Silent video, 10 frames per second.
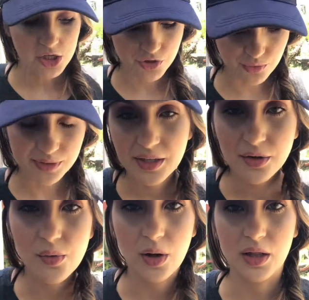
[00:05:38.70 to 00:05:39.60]
So another
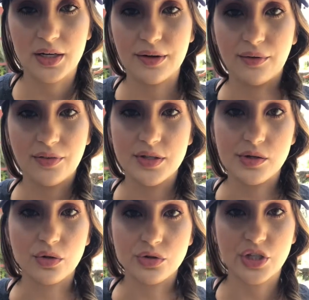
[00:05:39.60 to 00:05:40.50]
quality of
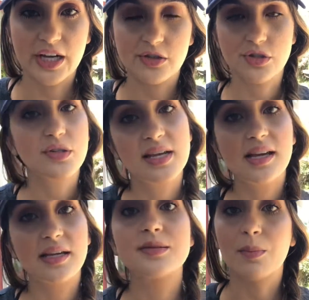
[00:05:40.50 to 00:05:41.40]
physical changes
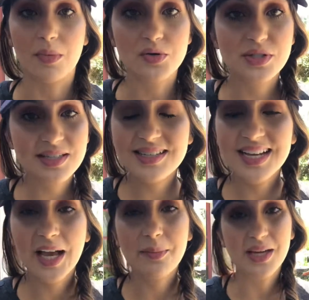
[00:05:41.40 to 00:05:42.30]
is most of the
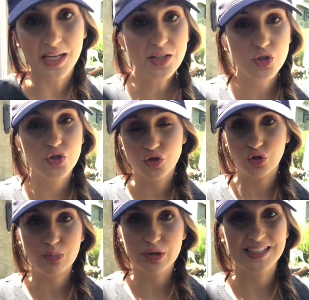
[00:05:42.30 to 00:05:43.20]
time it's
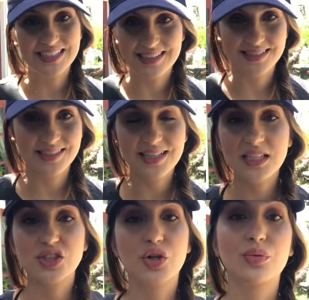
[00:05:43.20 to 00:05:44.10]
super easy
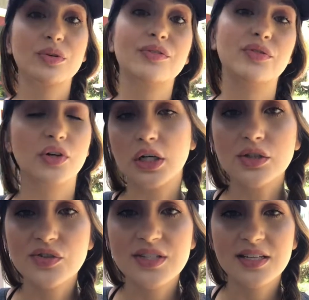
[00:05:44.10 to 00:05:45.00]
to reverse
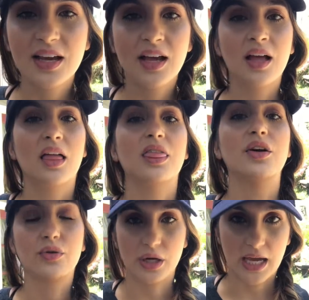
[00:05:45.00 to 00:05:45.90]
the
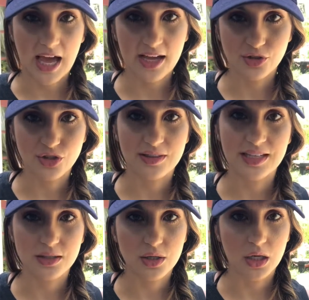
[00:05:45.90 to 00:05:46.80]
reaction
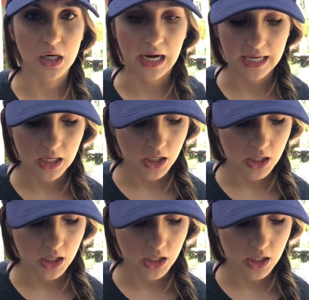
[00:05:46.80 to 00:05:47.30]
that's occurring.